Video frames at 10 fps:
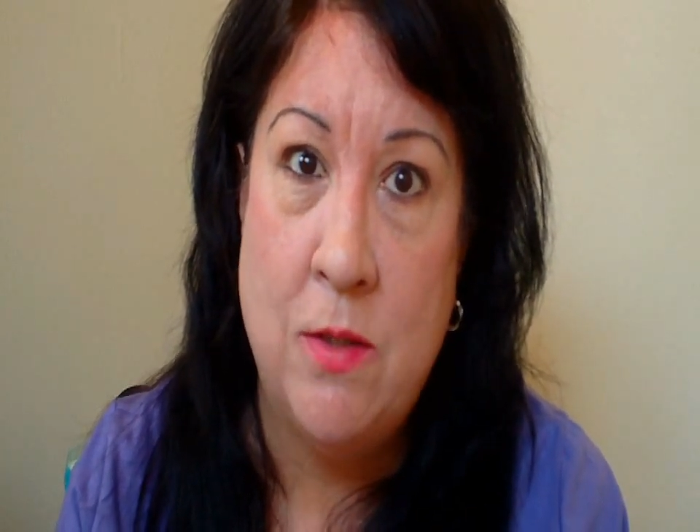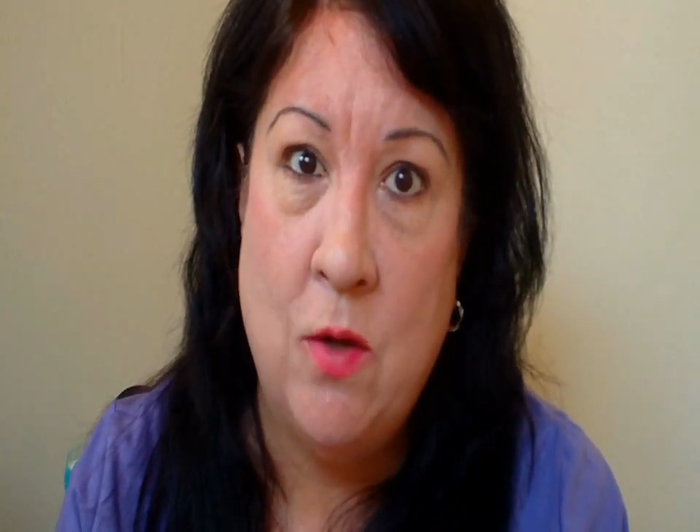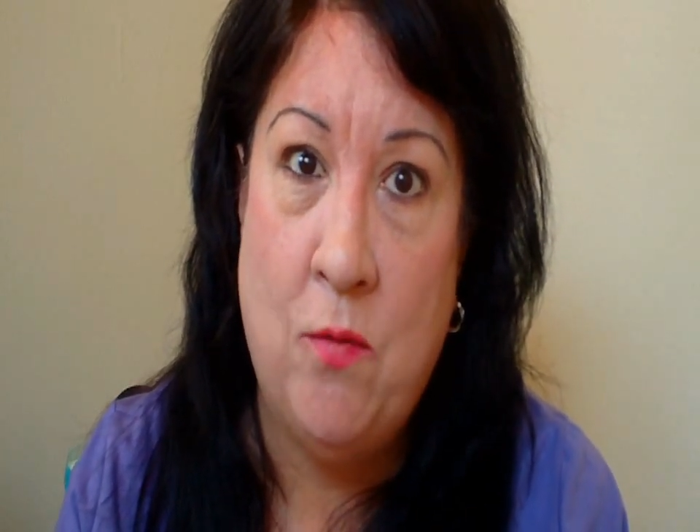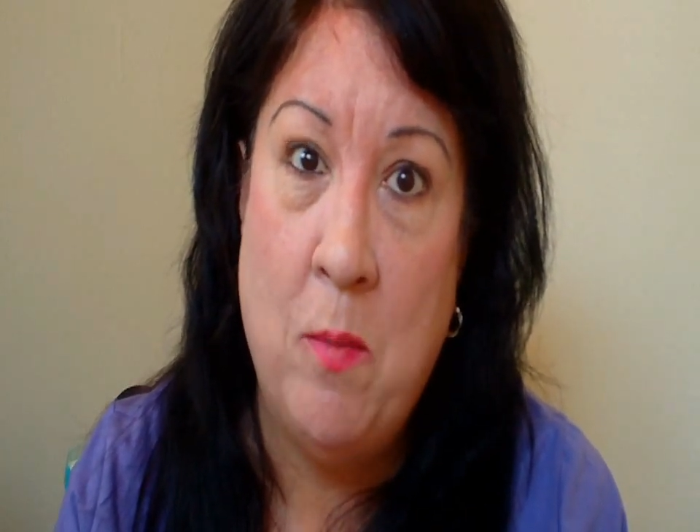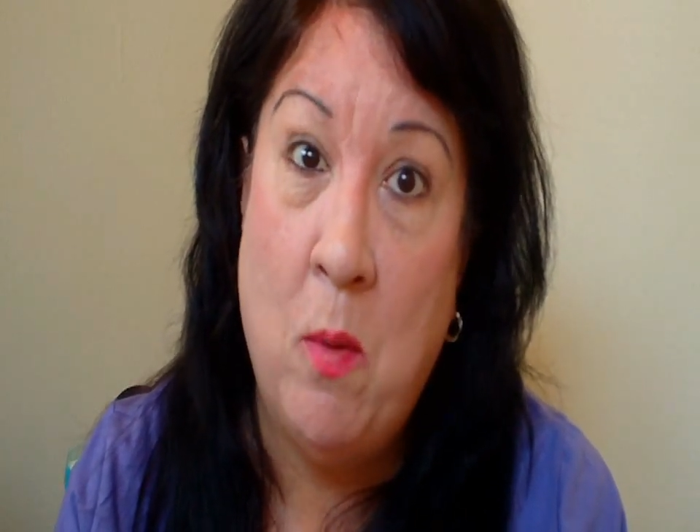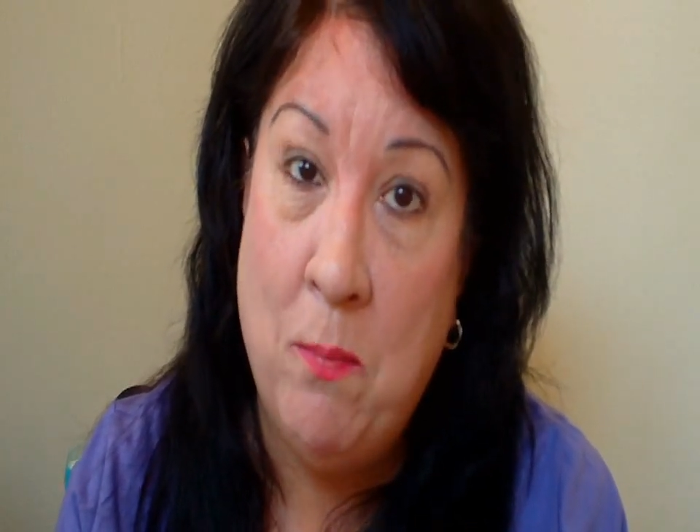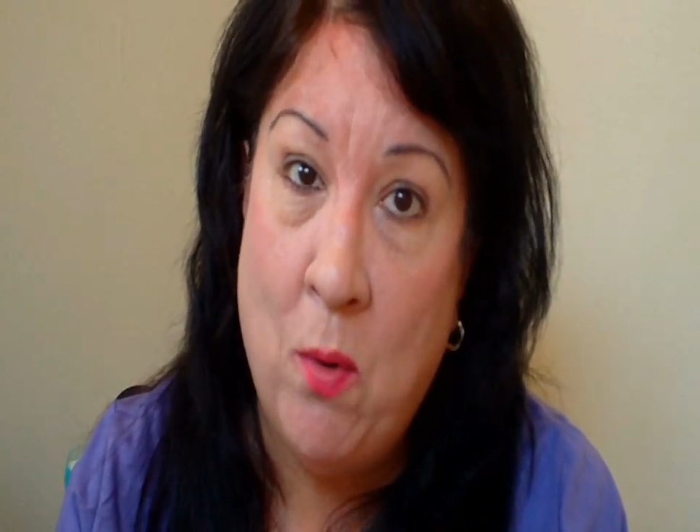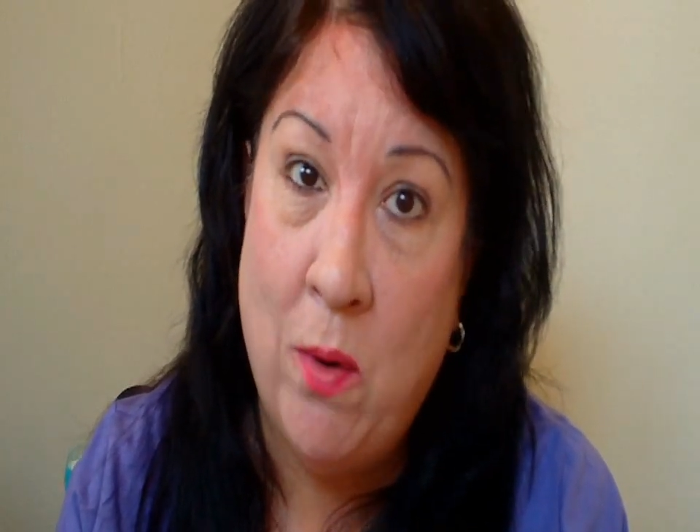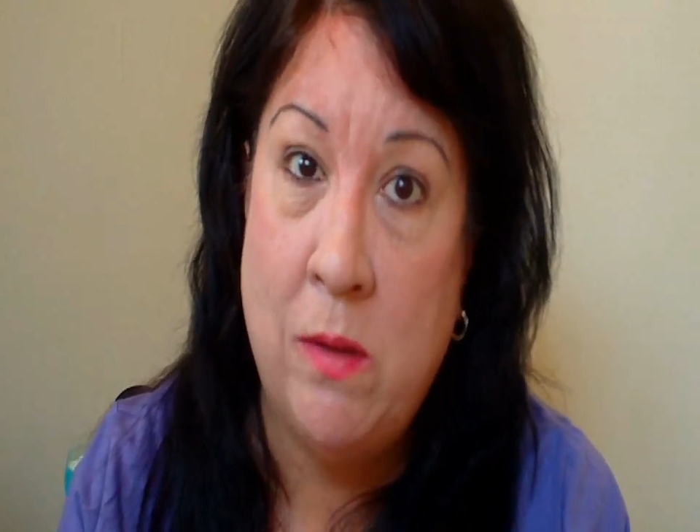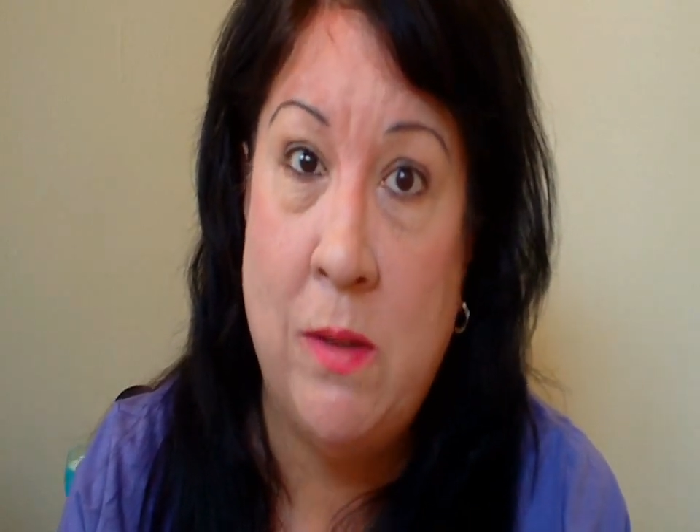so from
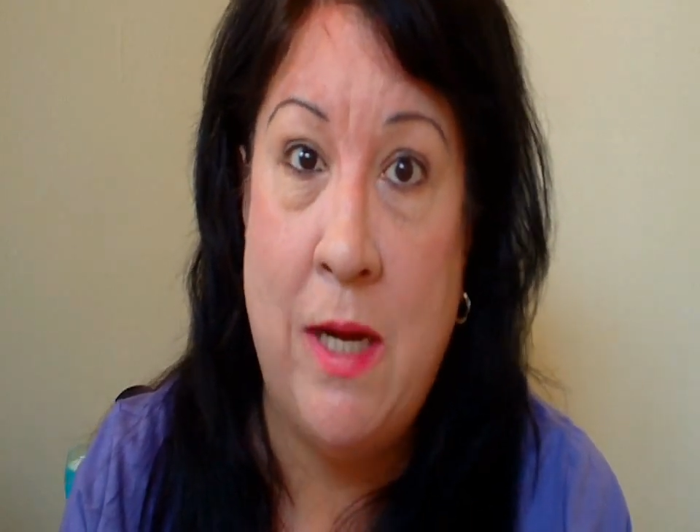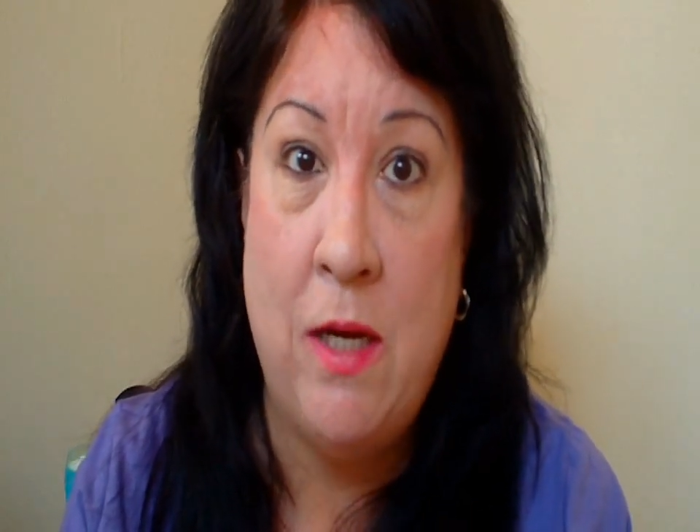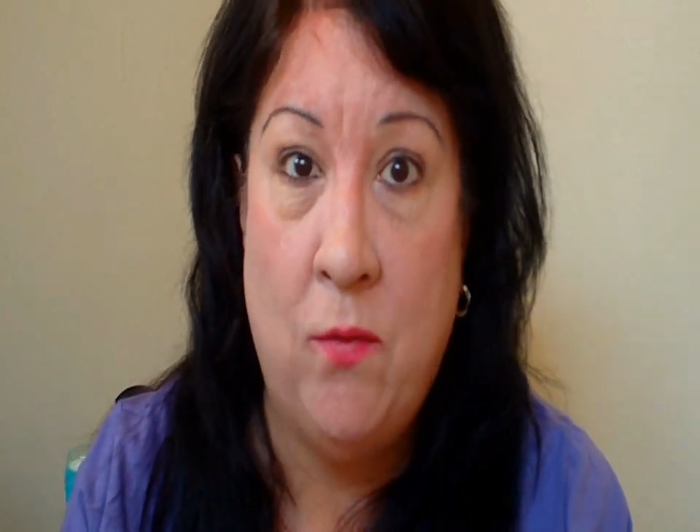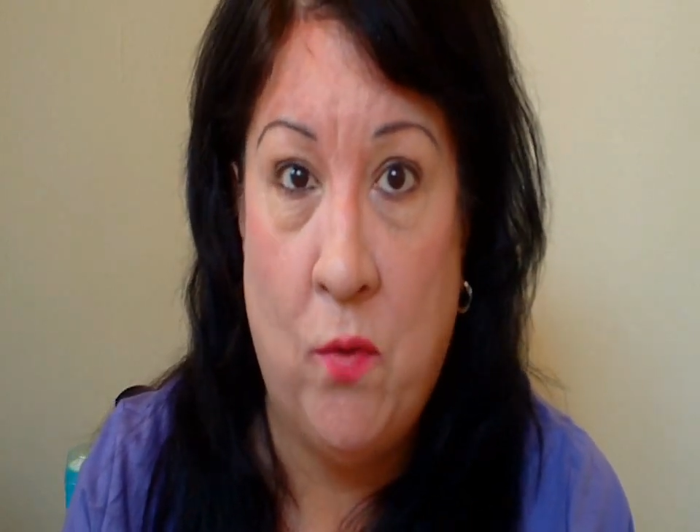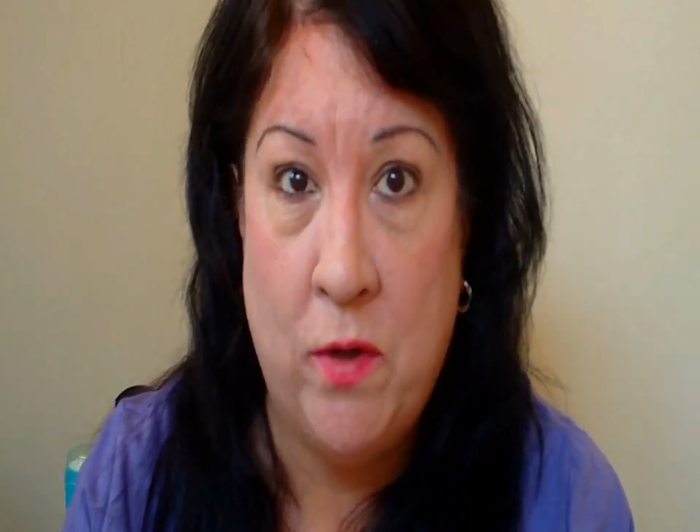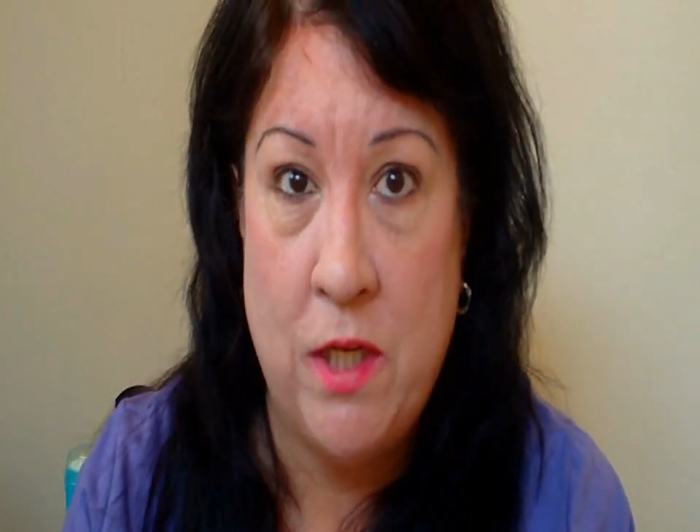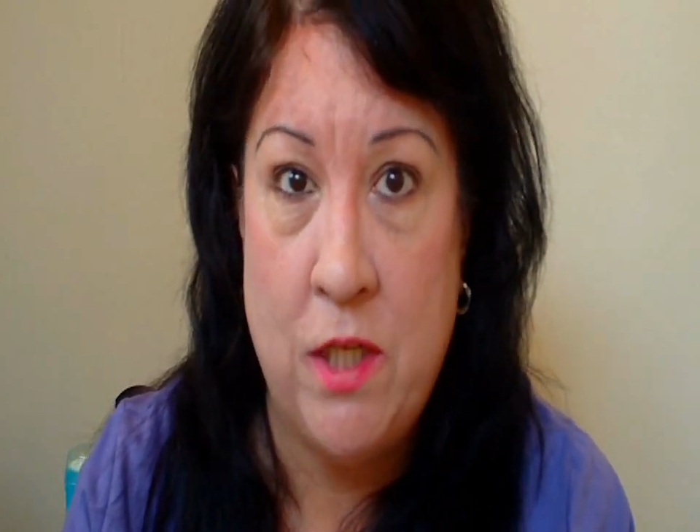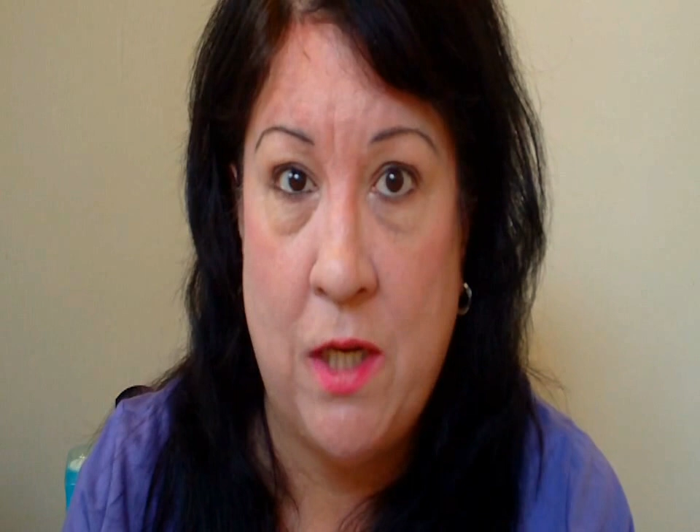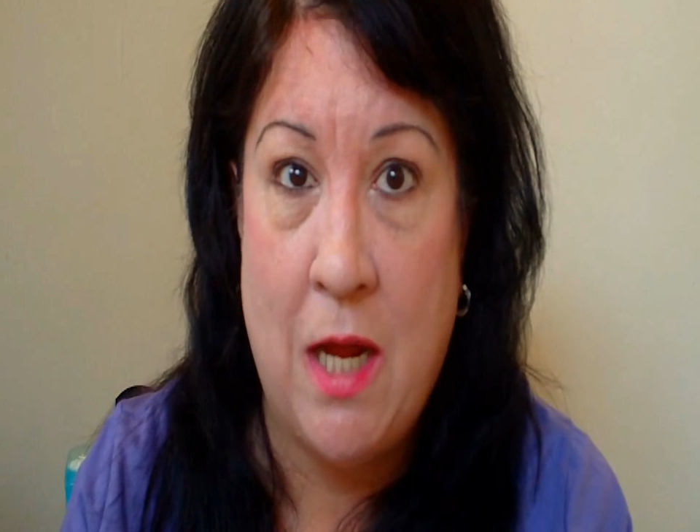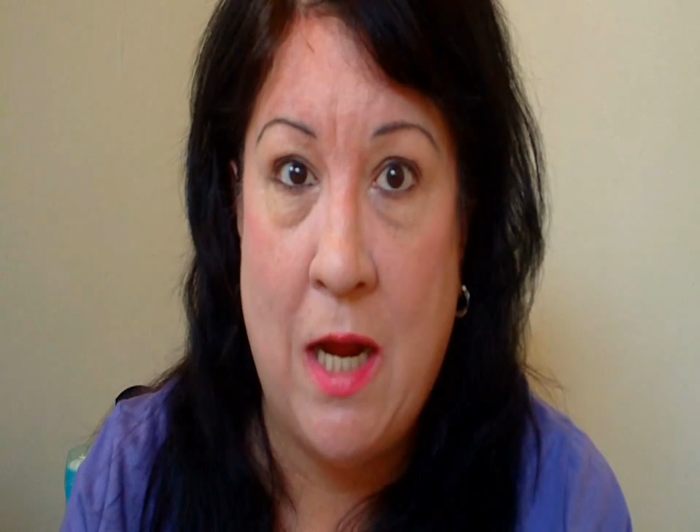Memorial Day to 4th
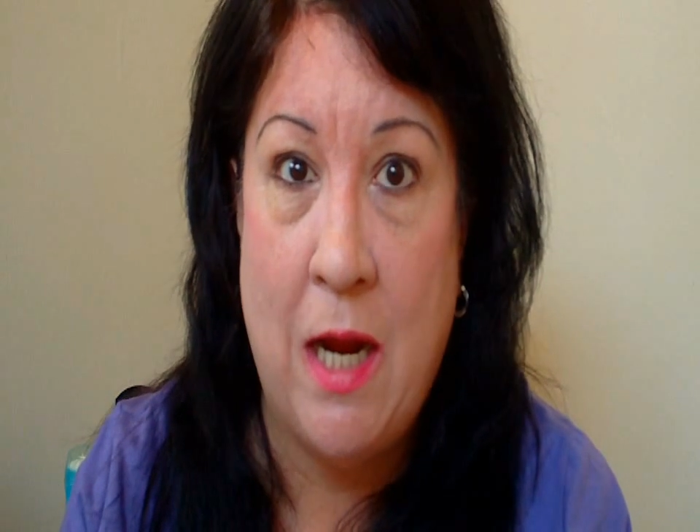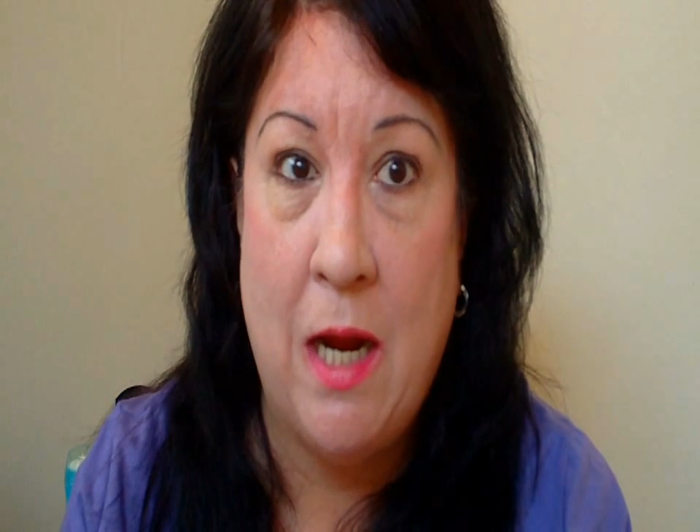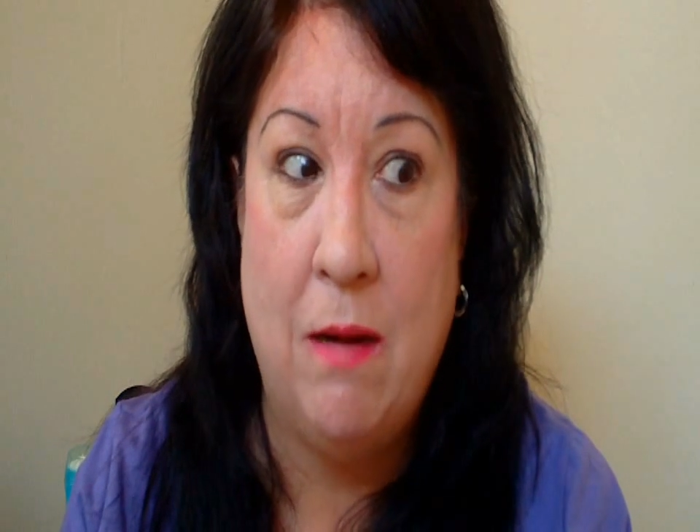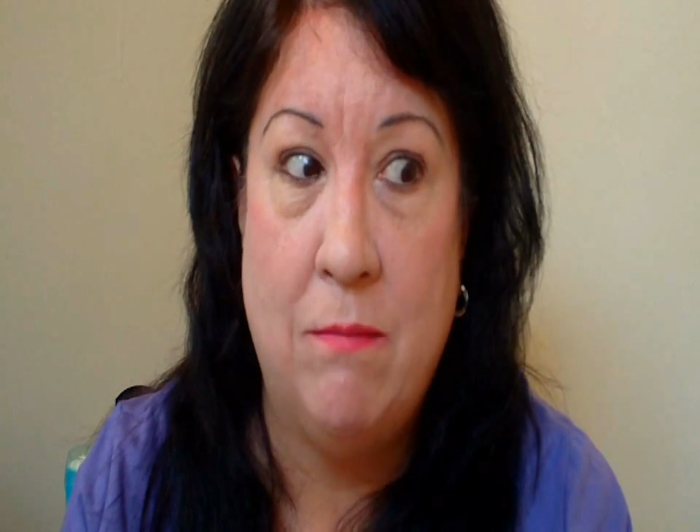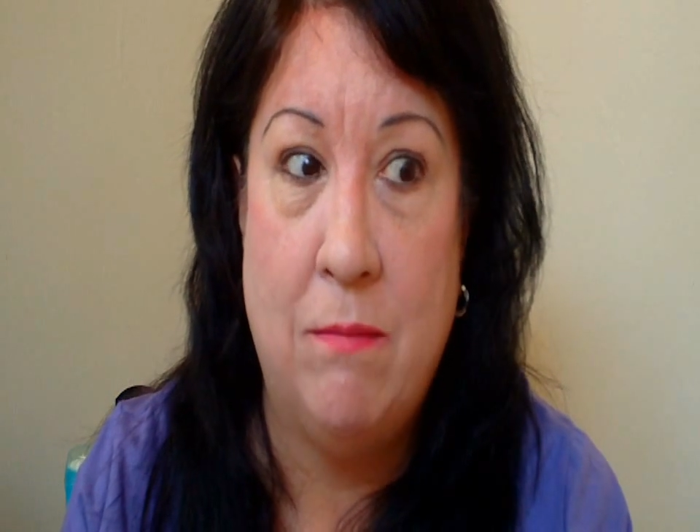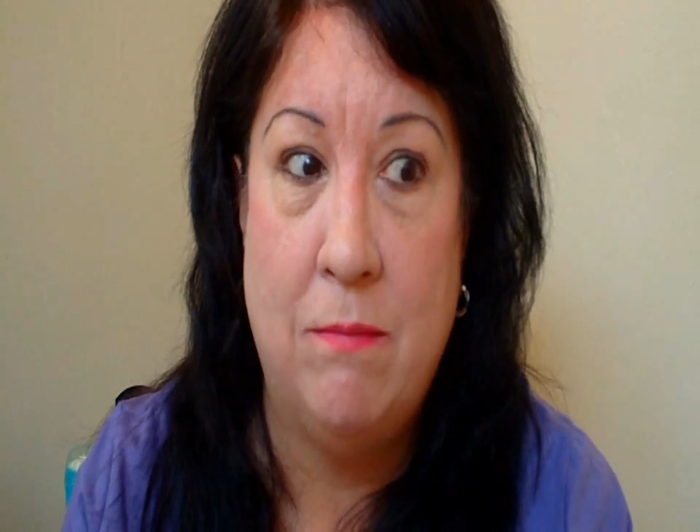of July,